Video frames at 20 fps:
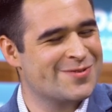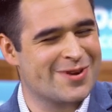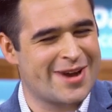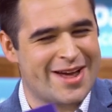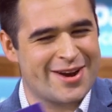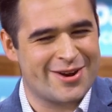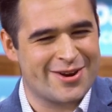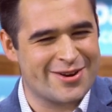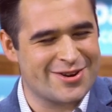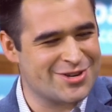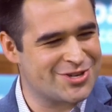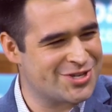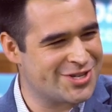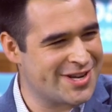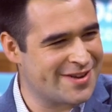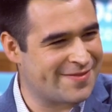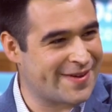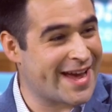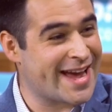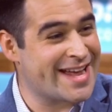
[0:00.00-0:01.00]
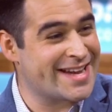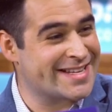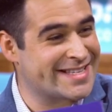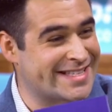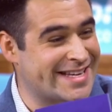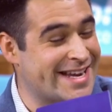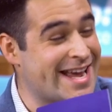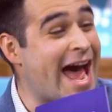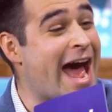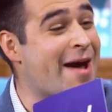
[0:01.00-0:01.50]
you were editor in chief, hand
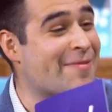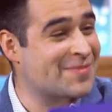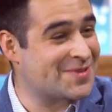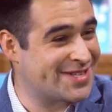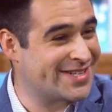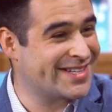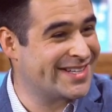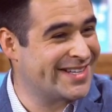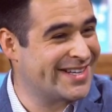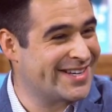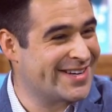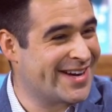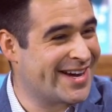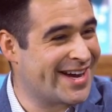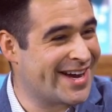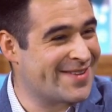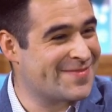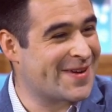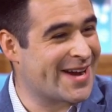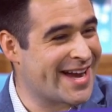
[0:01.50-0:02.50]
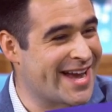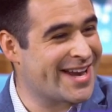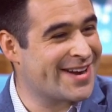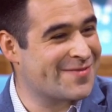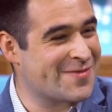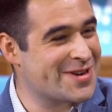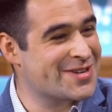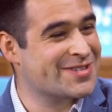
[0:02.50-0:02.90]
tapped uh, by Anna